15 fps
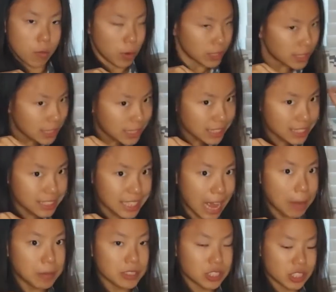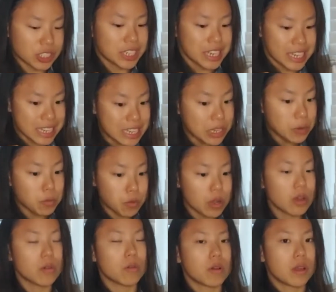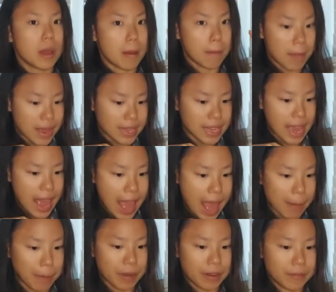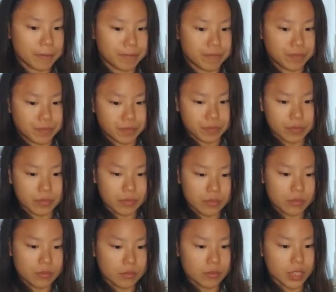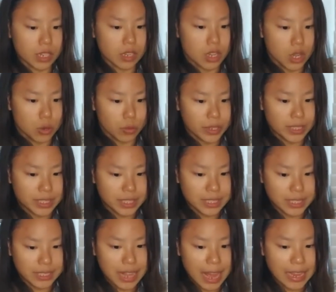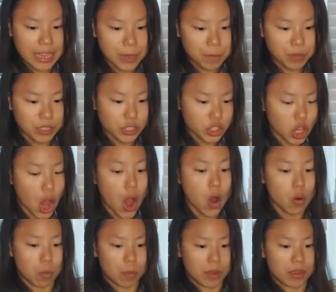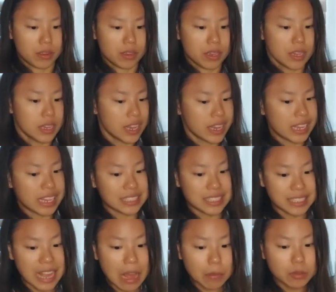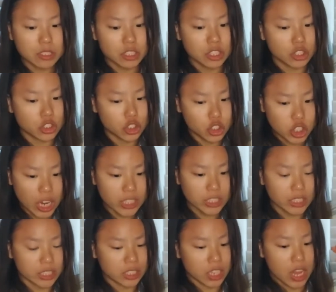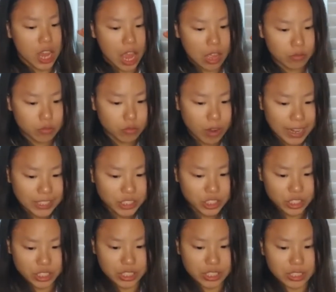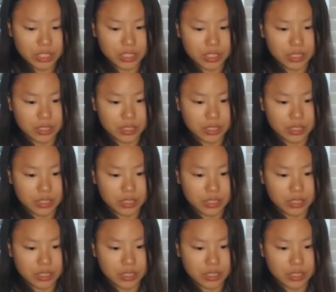Once he establishes it, he will make it happen. We see that he brings hope. He establishes justice and righteousness.